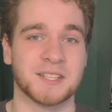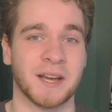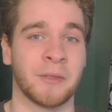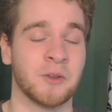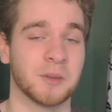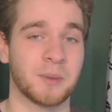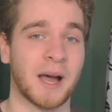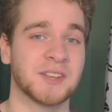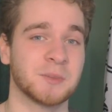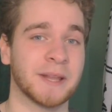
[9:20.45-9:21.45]
side that you could
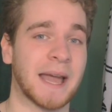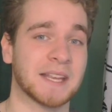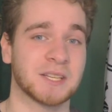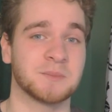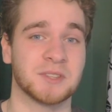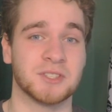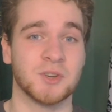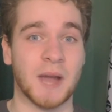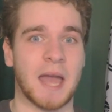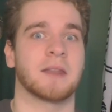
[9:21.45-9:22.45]
possibly ask him to
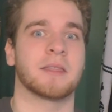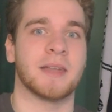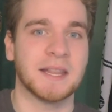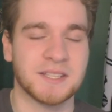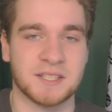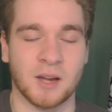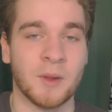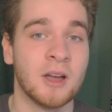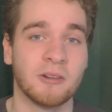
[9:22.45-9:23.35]
do, and then some.